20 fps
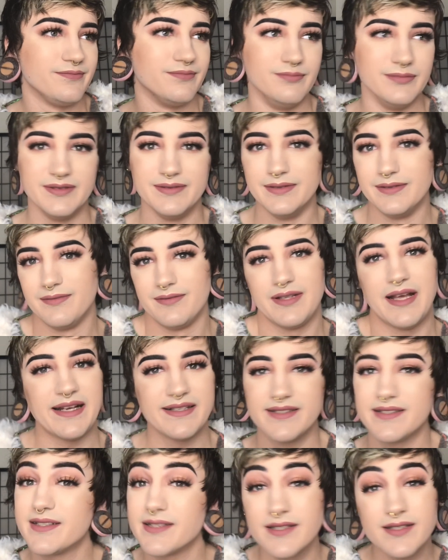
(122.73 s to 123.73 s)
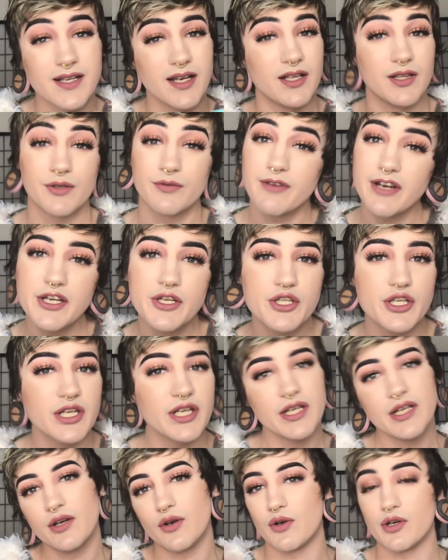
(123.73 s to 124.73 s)
less
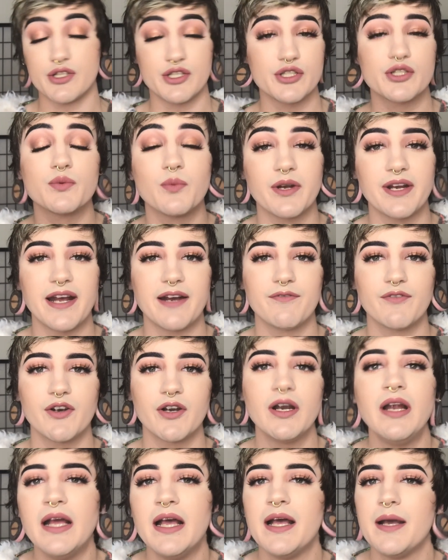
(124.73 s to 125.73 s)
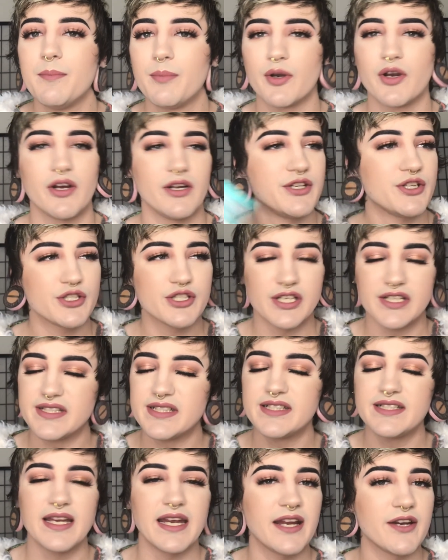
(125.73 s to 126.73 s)
discoloration, or just whatever, but on just a
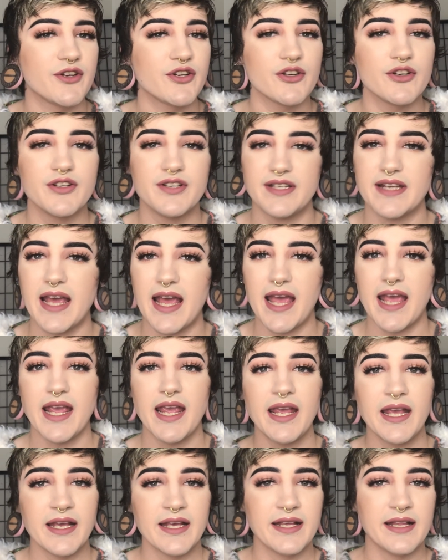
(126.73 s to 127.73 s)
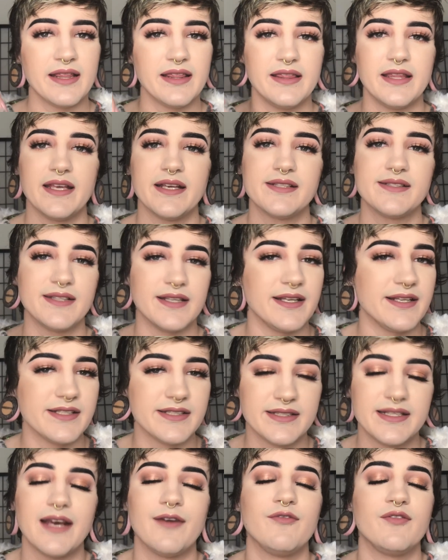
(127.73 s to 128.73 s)
standard day, this
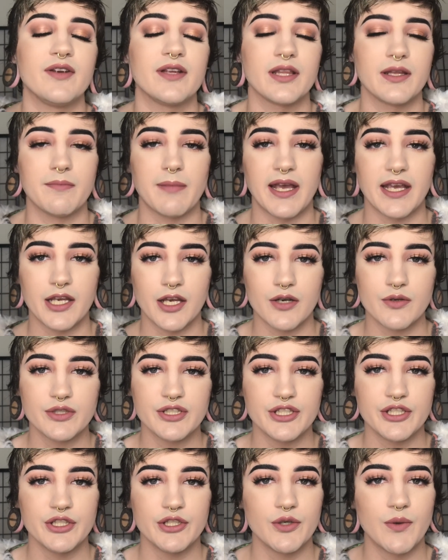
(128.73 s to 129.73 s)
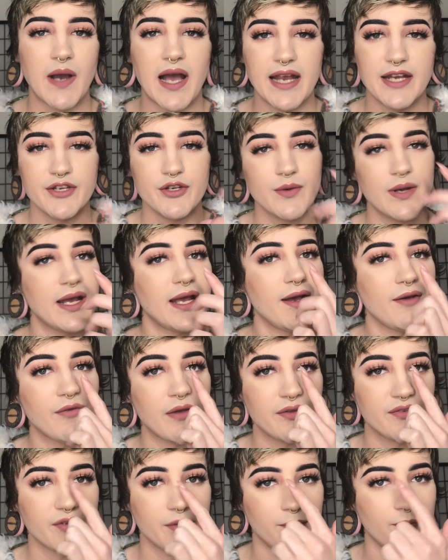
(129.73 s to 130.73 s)
is definitely my go-to. I do
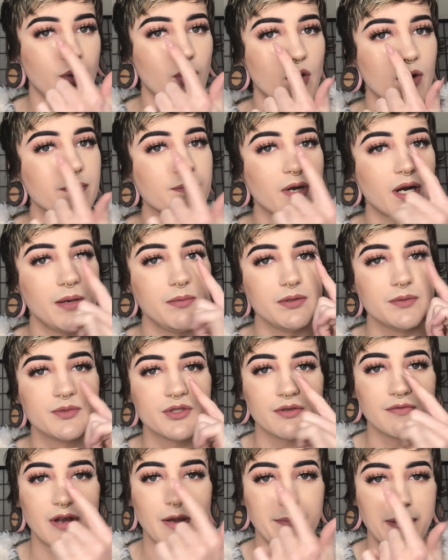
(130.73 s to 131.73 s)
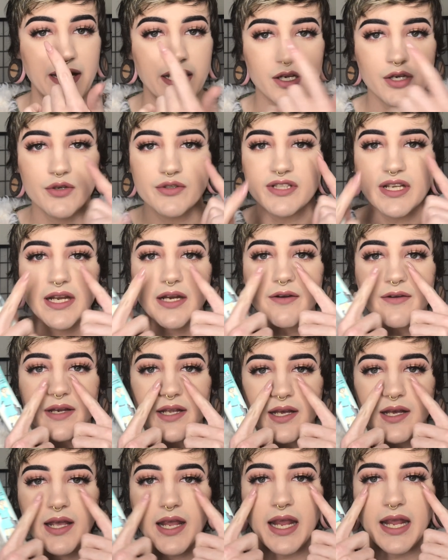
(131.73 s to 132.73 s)
have some pore problems around my nose
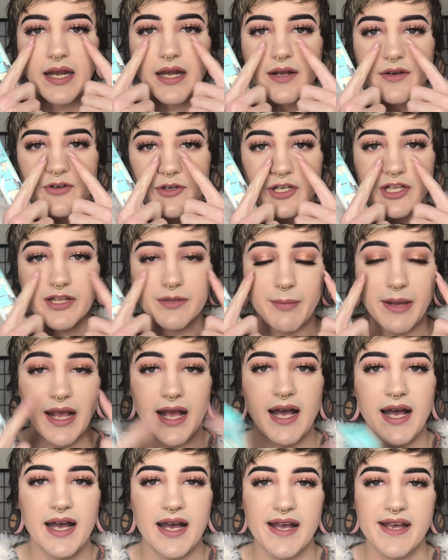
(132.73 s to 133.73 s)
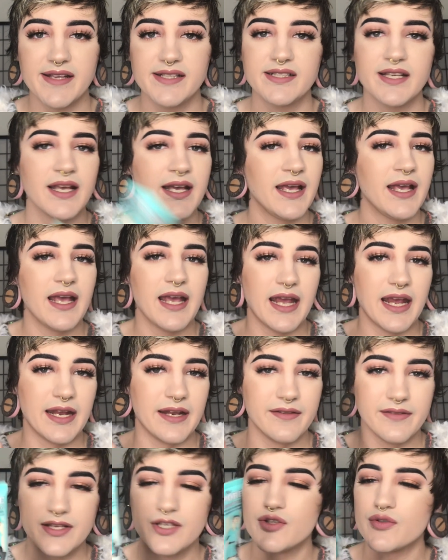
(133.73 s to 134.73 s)
area and underneath my eyes,
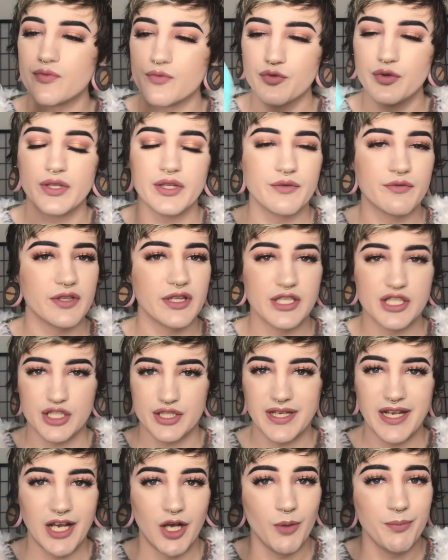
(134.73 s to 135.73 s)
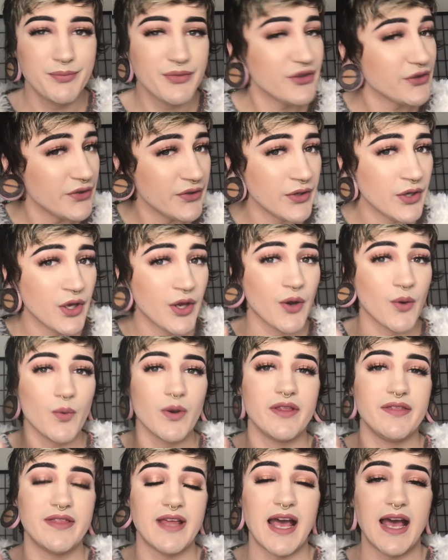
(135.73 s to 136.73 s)
and this really just helps
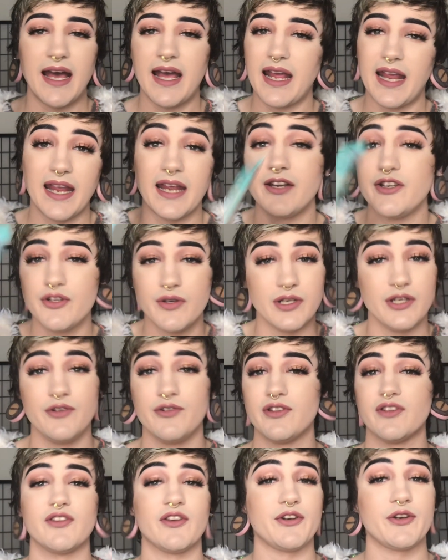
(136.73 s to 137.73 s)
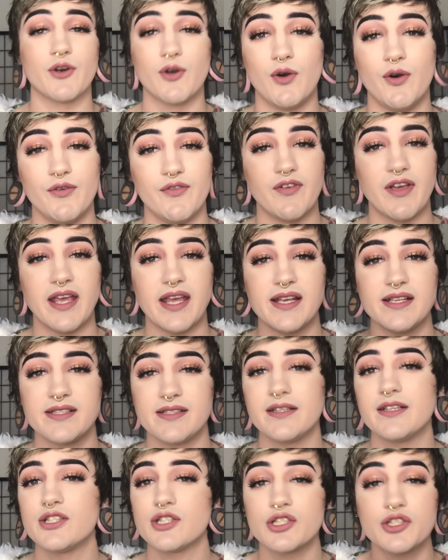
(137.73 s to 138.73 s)
with that, and you can use this on your whole
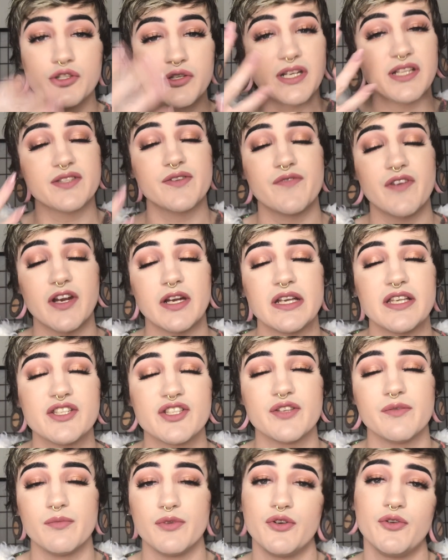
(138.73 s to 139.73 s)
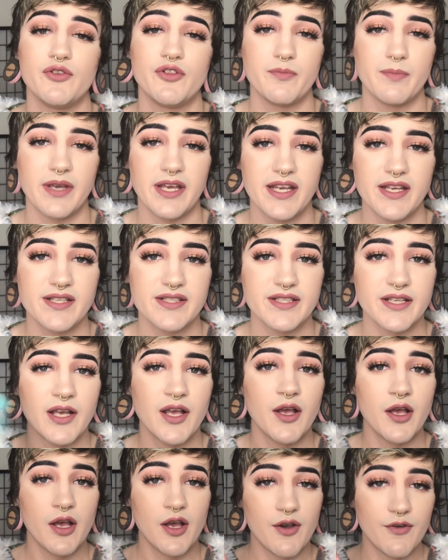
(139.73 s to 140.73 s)
face. It just creates a very smooth base
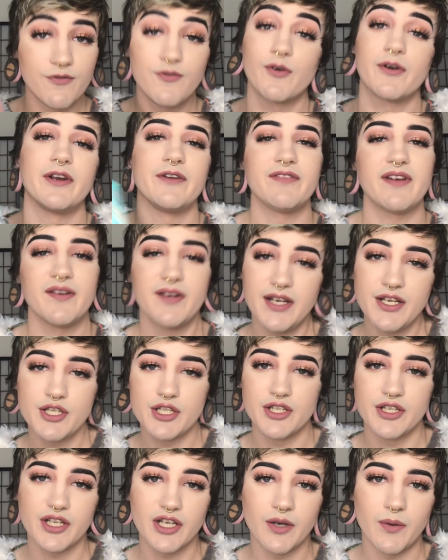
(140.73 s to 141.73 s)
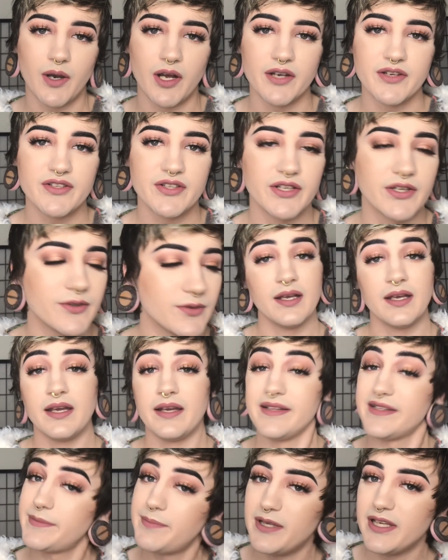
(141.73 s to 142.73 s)
for your foundation to go on to.
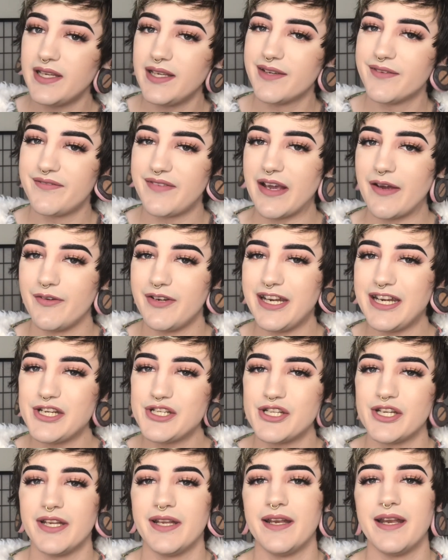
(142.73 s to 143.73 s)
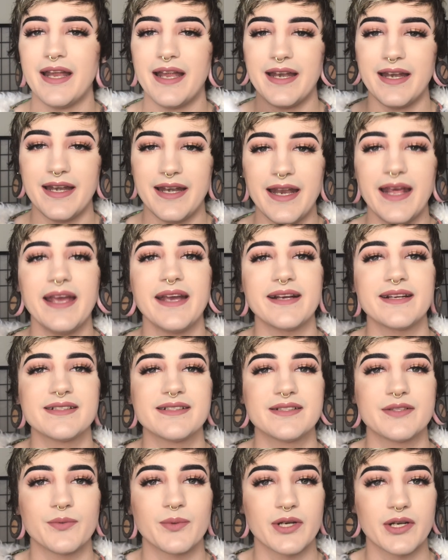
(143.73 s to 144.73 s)
And speaking of foundation,
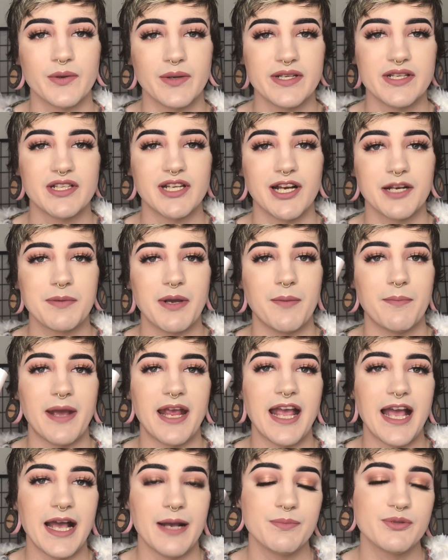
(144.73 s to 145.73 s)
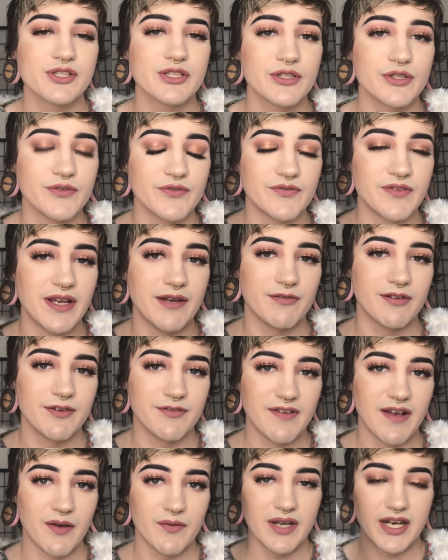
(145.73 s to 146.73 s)
next we're going to talk about my absolute favorite
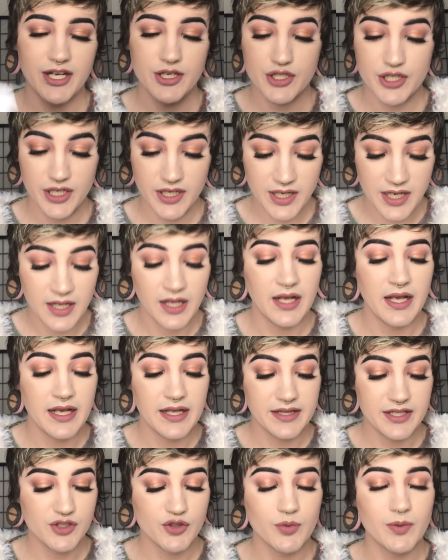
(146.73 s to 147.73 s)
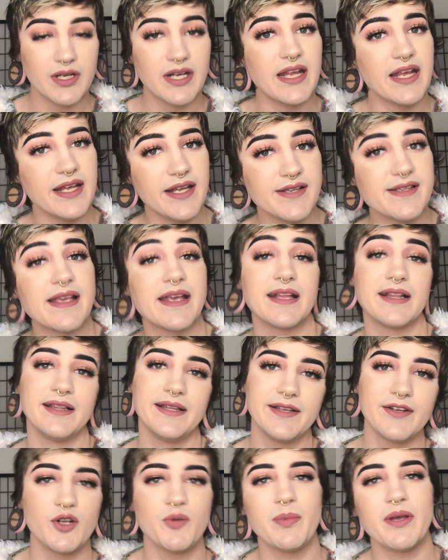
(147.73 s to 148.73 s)
foundation. This one is a
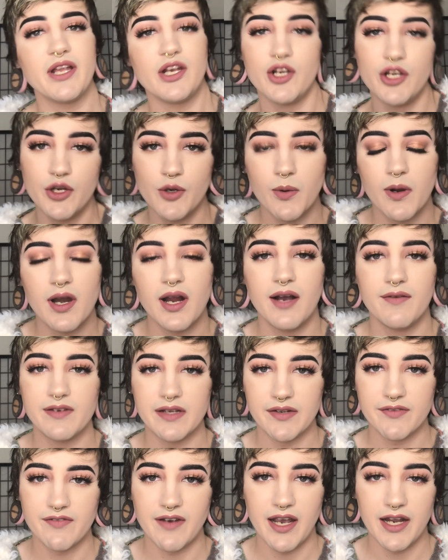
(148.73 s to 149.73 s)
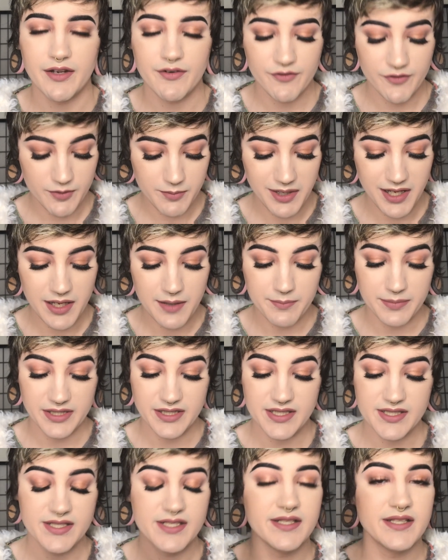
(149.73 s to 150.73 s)
little bit newer of a find for me, but
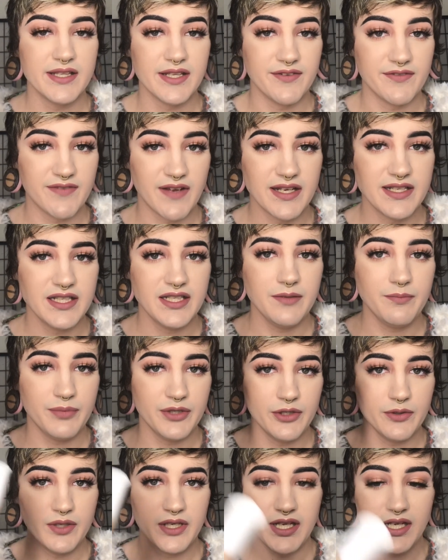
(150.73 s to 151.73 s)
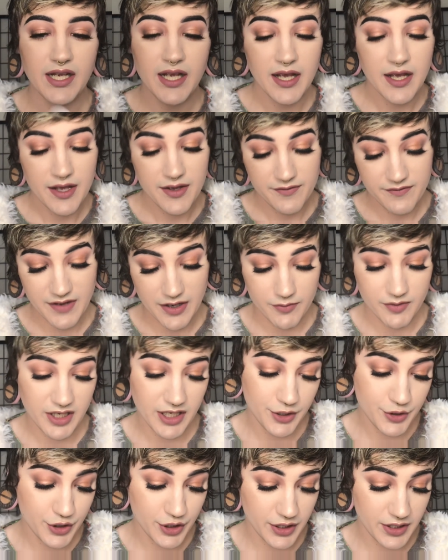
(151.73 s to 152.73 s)
this is the Fenty Beauty
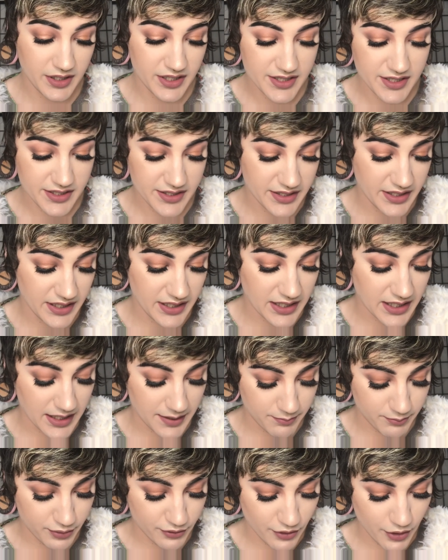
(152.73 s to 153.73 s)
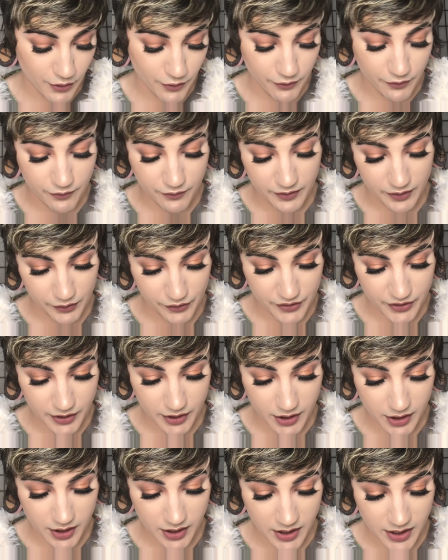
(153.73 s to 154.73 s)
foundation. This is the Pro
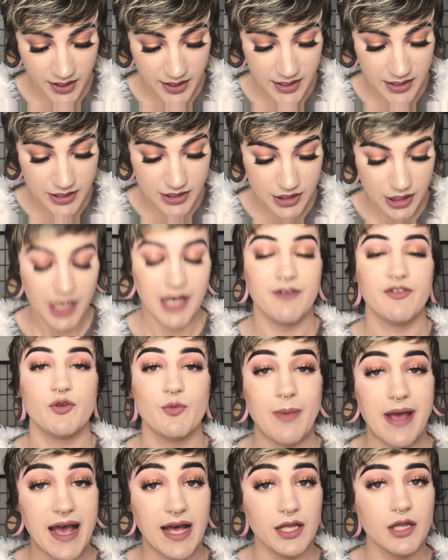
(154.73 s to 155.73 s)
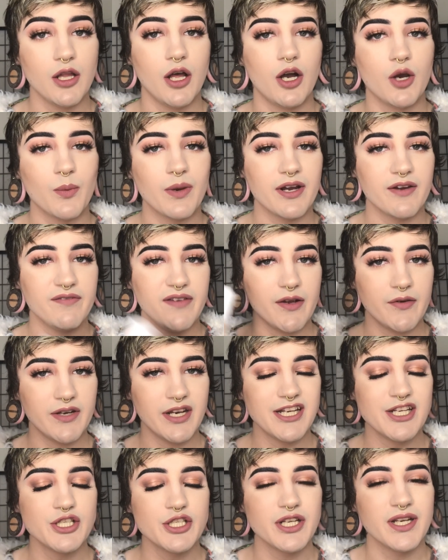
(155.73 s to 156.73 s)
Filter Soft Matte Longwear
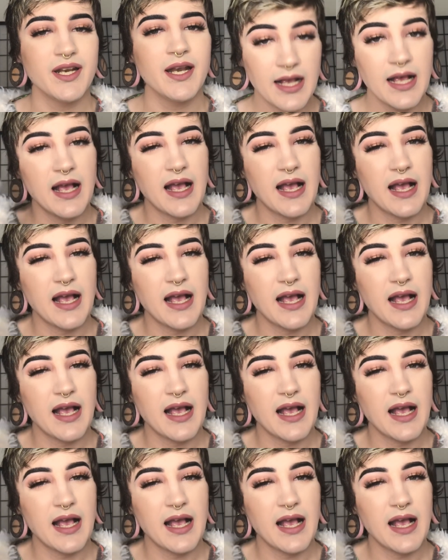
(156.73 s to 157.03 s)
foundation.